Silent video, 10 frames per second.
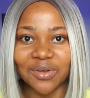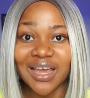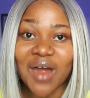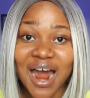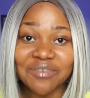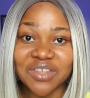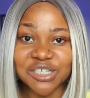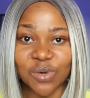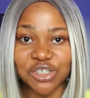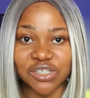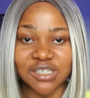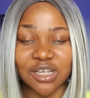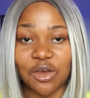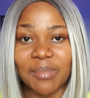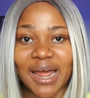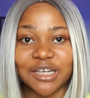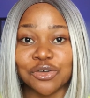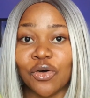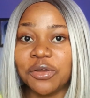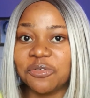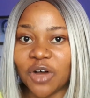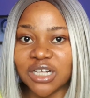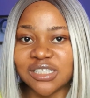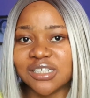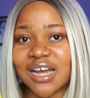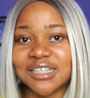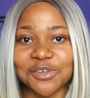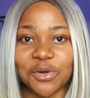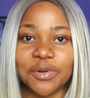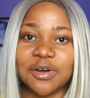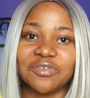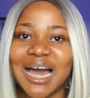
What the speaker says: If you have these questions in your mind or you fall into the category of,